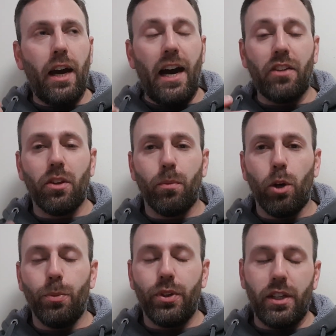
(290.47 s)
at the
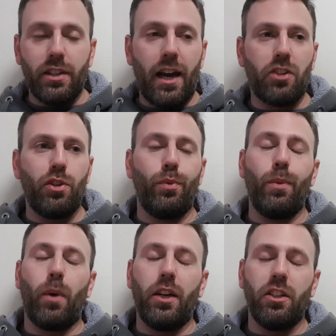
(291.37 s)
moment, it's actually
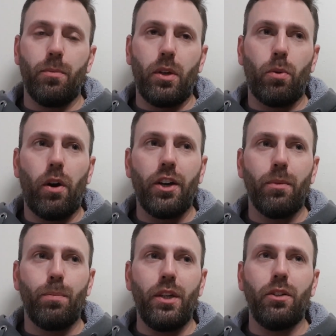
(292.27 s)
reminding me quite
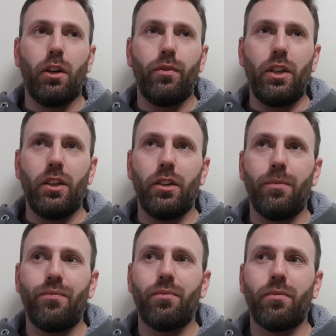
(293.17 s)
a bit of
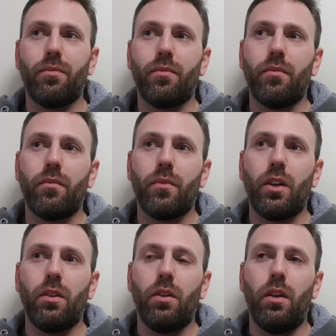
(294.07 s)
a,
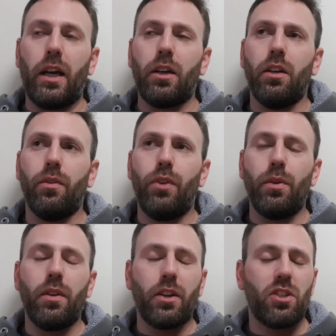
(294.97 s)
like a
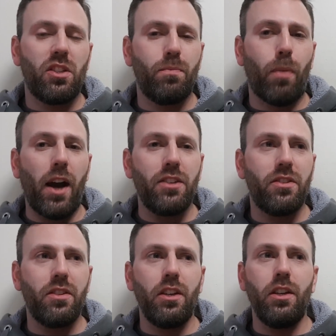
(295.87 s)
very like
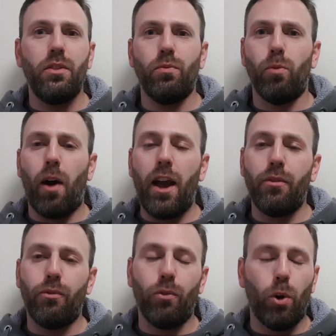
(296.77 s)
spicy rye
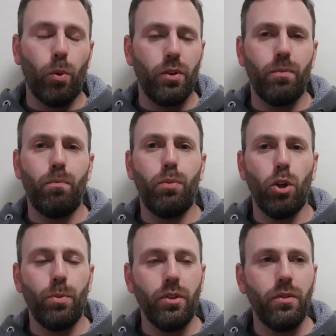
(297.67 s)
forward
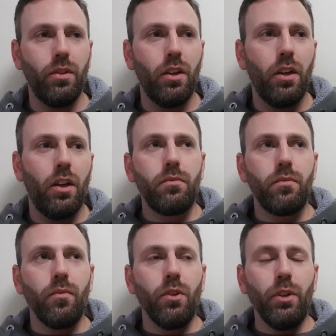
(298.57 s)
bourbon.
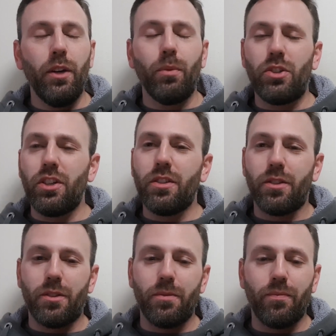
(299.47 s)
you know, which
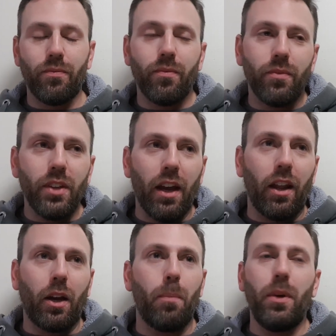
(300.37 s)
is, yeah,
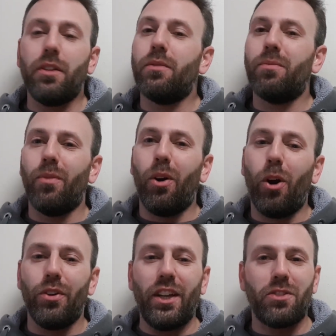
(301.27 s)
like a bit
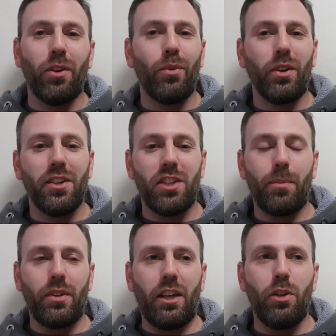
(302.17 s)
odd. That's not really
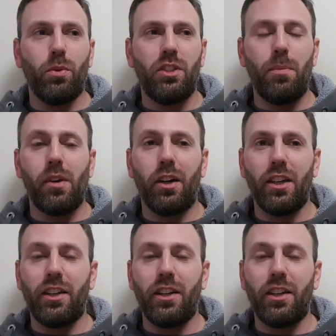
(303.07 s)
something that you would typically